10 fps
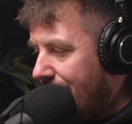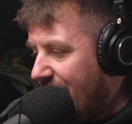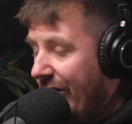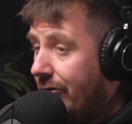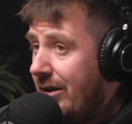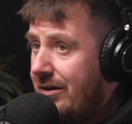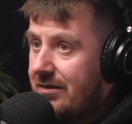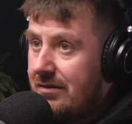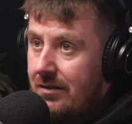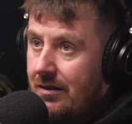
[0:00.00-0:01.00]

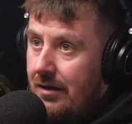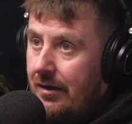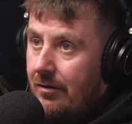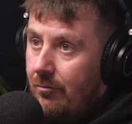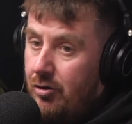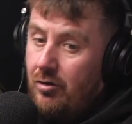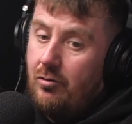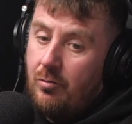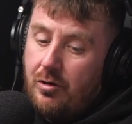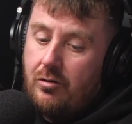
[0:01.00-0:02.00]
degrees. When you go,